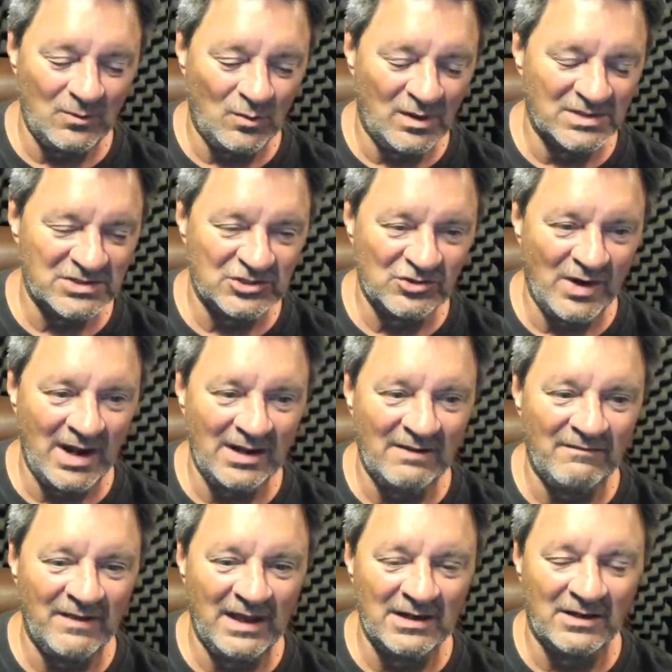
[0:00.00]
was a training
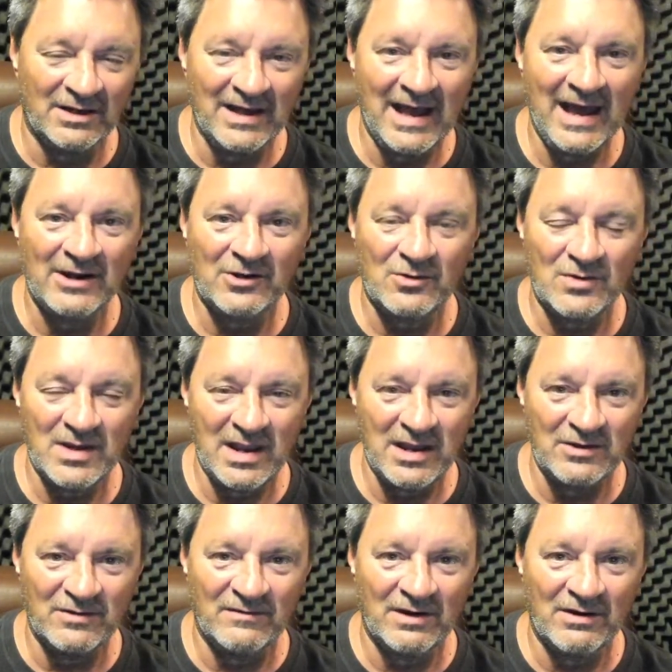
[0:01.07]
event on how to create
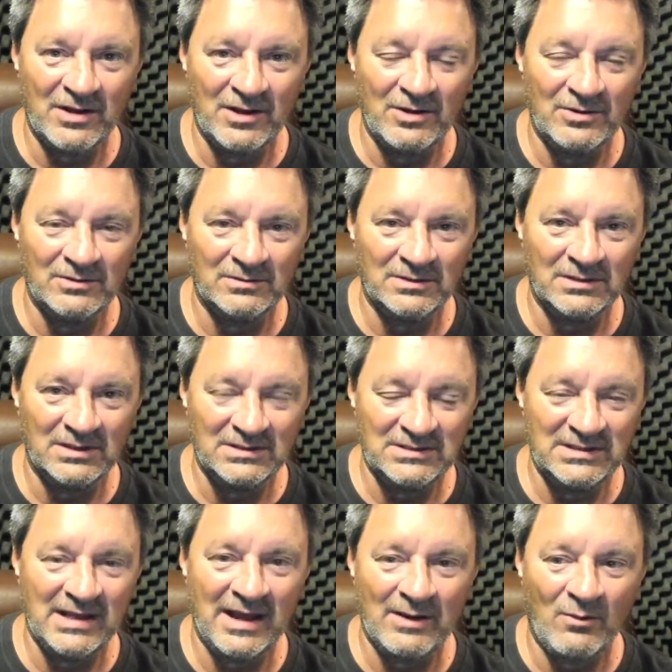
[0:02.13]
your very own
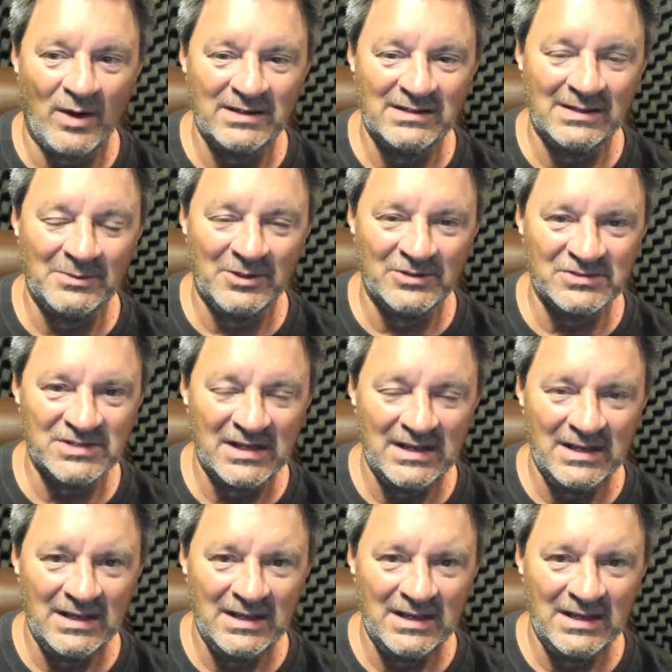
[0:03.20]
D I Y demos.